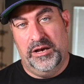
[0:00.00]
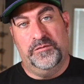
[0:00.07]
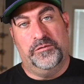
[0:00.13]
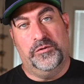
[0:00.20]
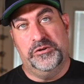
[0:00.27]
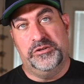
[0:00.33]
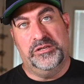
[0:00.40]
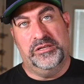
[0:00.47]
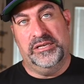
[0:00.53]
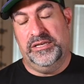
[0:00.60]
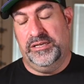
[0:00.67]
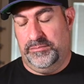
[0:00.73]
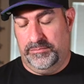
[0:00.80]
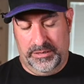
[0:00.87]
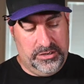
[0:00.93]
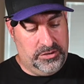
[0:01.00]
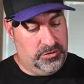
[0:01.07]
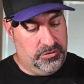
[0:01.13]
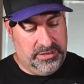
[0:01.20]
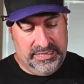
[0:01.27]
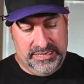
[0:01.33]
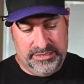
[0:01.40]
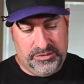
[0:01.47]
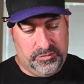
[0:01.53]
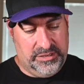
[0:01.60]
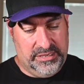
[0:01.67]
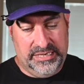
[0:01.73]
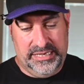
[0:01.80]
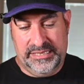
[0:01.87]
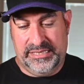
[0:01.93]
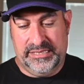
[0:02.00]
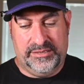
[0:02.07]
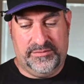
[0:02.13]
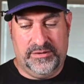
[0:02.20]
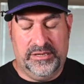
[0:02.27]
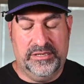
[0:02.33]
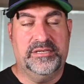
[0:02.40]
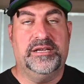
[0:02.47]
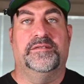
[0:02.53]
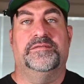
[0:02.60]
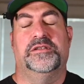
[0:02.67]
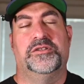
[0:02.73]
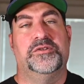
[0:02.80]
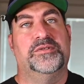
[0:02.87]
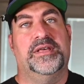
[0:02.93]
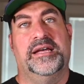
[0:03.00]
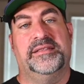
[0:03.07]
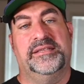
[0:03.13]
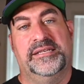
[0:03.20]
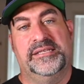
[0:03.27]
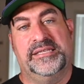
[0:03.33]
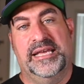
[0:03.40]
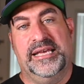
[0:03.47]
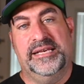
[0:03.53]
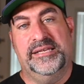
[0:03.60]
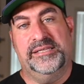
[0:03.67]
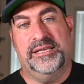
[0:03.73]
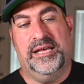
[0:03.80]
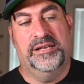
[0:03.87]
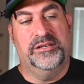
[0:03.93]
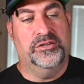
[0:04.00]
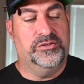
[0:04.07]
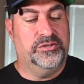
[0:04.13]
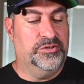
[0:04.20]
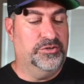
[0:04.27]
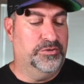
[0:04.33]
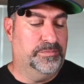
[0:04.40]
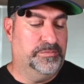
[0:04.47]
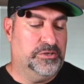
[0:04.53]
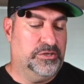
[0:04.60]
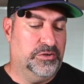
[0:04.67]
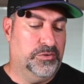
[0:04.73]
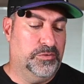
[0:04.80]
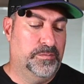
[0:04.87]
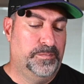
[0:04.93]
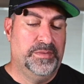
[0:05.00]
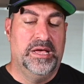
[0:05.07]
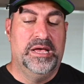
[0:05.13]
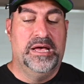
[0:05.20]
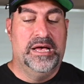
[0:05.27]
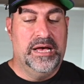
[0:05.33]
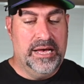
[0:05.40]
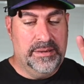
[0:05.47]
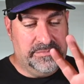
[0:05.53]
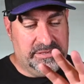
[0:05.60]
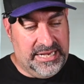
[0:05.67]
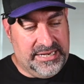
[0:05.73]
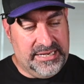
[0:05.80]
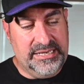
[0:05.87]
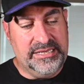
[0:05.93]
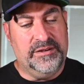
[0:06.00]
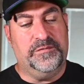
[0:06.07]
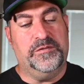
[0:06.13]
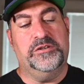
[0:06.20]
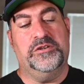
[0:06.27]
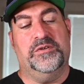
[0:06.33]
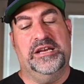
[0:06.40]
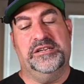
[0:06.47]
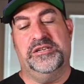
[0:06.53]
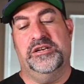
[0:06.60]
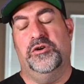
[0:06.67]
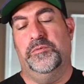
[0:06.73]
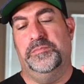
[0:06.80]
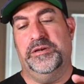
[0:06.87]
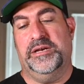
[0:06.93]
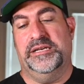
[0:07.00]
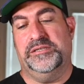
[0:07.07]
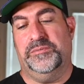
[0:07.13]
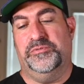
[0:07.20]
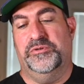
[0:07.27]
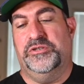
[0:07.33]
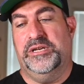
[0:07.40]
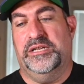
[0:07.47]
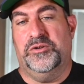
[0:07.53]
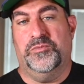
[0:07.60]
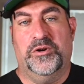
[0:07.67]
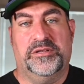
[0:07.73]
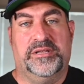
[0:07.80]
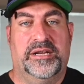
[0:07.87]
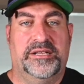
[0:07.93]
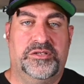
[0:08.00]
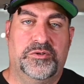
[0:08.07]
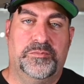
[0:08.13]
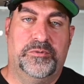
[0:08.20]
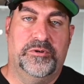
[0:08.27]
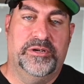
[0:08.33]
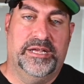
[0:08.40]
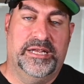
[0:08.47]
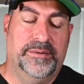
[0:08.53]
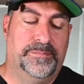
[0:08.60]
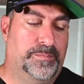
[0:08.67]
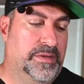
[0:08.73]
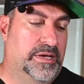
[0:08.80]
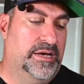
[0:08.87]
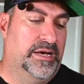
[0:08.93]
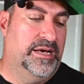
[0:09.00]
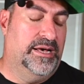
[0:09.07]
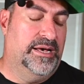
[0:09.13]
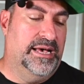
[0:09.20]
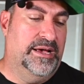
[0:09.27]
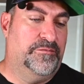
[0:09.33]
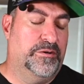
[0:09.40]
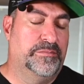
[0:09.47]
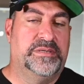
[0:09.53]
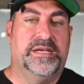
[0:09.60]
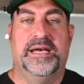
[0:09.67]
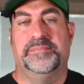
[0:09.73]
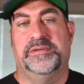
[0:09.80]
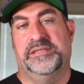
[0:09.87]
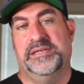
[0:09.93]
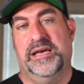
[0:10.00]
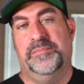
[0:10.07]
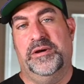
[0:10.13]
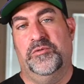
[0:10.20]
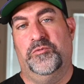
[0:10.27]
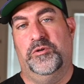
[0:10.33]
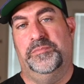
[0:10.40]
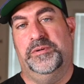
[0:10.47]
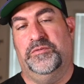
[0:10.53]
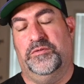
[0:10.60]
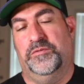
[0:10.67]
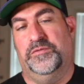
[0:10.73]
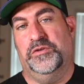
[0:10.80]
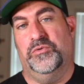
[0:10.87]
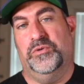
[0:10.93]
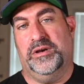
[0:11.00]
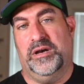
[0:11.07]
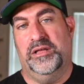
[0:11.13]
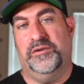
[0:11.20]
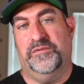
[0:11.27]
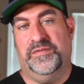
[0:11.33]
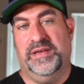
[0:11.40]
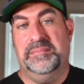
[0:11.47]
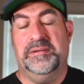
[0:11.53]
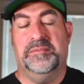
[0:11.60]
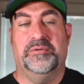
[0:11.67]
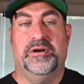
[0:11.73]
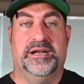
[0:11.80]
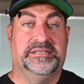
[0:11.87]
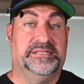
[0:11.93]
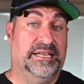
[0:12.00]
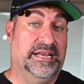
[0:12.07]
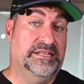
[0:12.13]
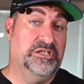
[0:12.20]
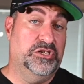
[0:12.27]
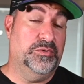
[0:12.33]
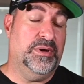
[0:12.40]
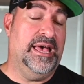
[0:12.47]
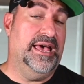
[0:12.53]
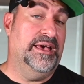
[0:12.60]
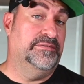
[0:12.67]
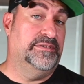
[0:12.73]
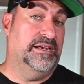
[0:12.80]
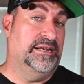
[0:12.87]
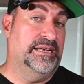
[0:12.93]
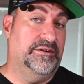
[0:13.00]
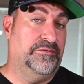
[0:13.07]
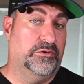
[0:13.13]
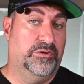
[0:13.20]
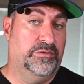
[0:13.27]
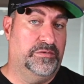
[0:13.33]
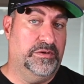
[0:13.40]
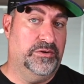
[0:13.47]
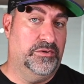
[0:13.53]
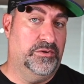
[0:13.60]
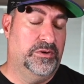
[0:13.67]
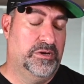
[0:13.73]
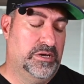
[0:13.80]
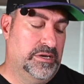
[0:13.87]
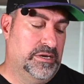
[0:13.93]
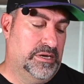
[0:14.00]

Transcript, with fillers: unfortunately, you know, it is what it is. It's really tough to do that these days on YouTube. So taking a different direction. I hope you guys appreciate the work that I do put in. Uh, from time to time, I will be reviewing other vaping products that I do have that I never reviewed.